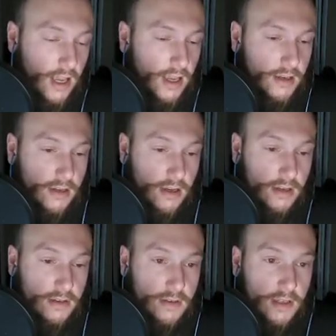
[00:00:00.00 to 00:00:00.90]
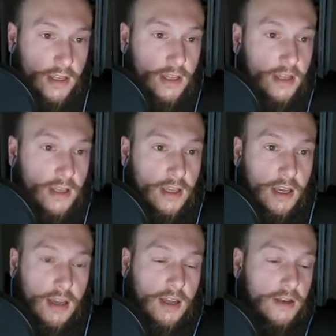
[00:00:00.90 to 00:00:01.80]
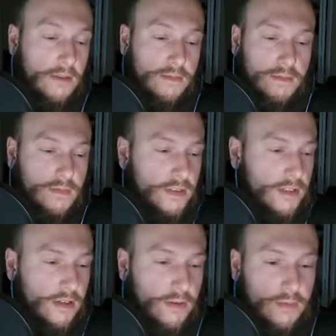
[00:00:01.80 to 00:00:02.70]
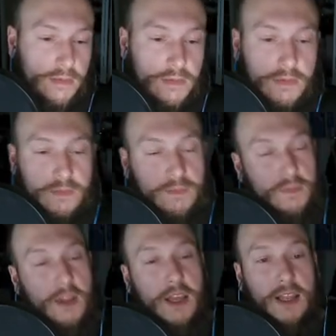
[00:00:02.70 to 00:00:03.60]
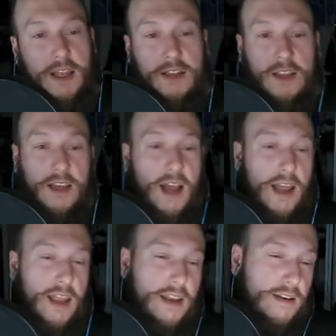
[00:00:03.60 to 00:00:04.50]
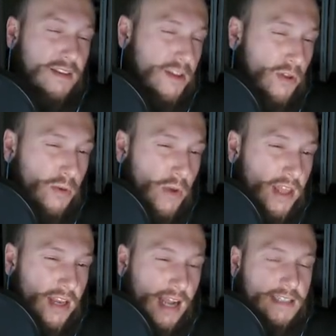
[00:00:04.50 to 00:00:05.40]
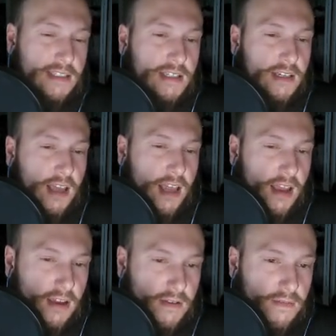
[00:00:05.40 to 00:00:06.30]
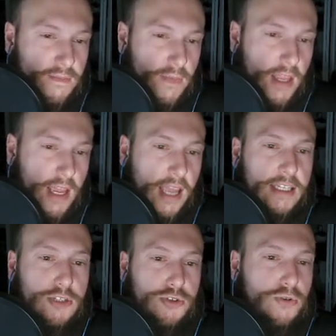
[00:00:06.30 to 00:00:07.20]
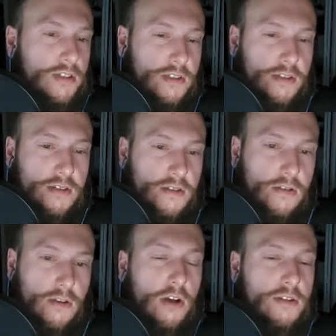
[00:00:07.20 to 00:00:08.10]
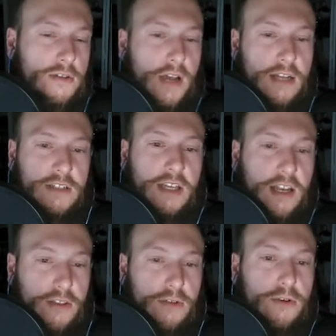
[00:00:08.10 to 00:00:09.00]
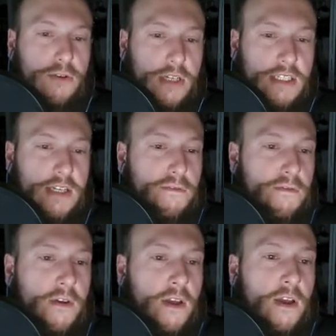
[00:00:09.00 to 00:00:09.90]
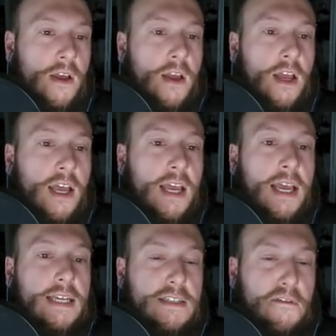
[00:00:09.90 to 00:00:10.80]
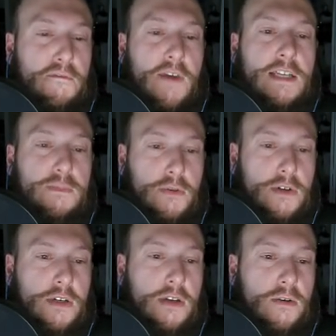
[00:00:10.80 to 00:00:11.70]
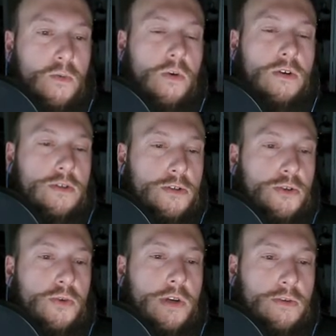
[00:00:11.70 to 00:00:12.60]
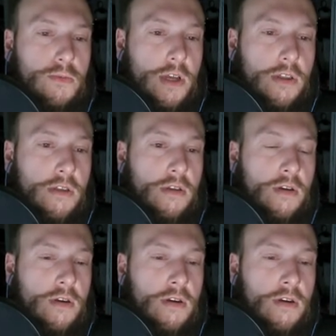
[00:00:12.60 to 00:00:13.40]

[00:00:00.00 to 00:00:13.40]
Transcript: and uh, yeah, and you know, in, I, and the only way that I see a antitrust lawsuit actually getting through is if is if Facebook were to join with